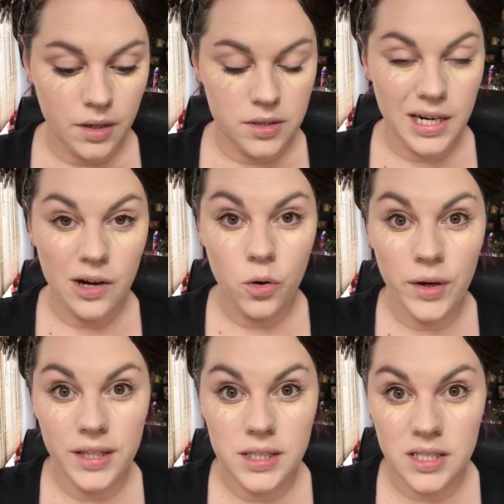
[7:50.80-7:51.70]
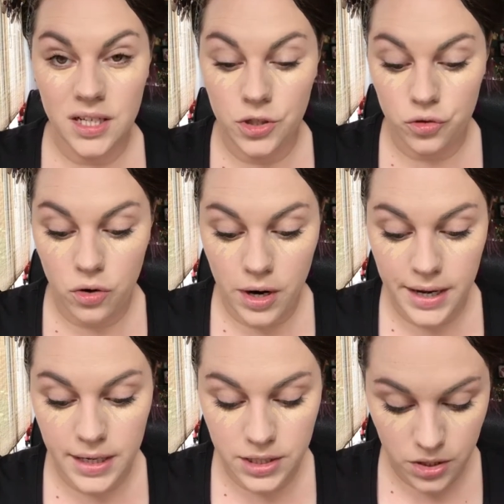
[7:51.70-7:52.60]
Don't know how quick this is going to
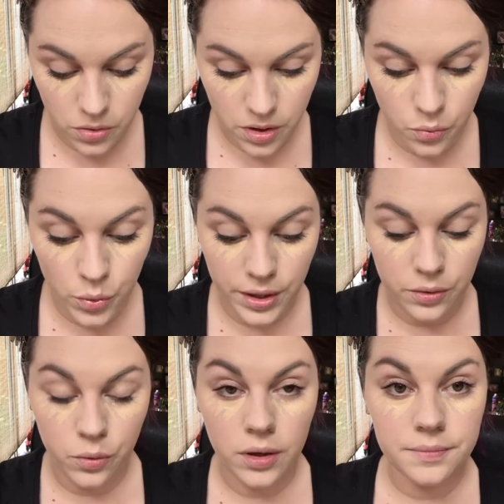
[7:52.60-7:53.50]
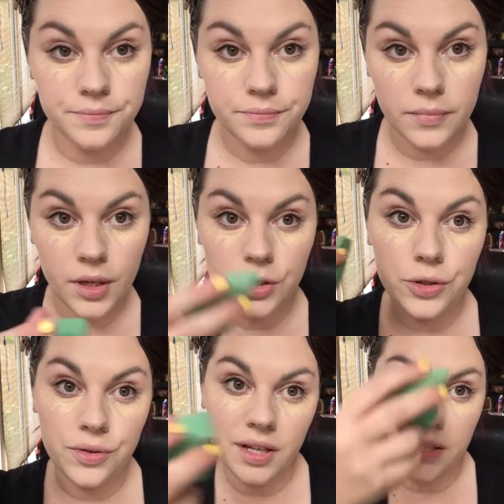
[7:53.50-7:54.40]
dry, so I will
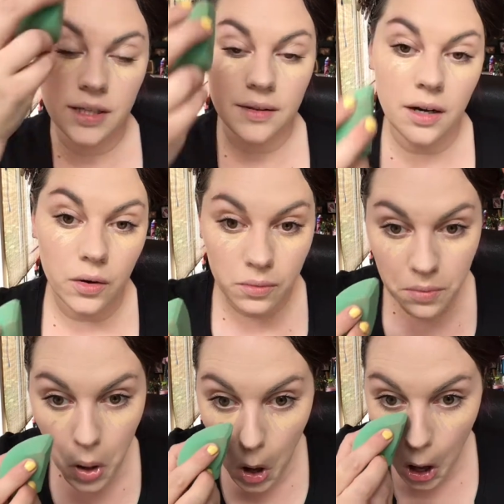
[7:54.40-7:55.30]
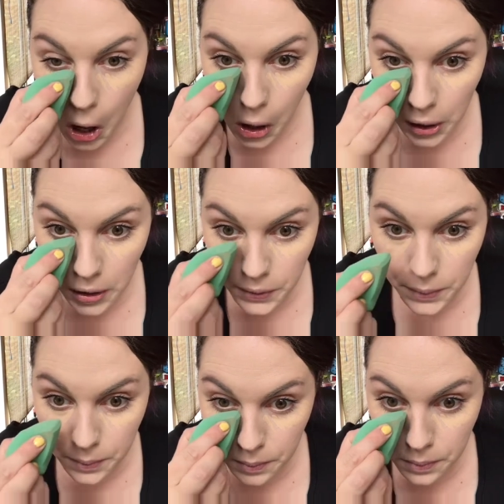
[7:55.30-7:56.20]
do this and then I'll highlight.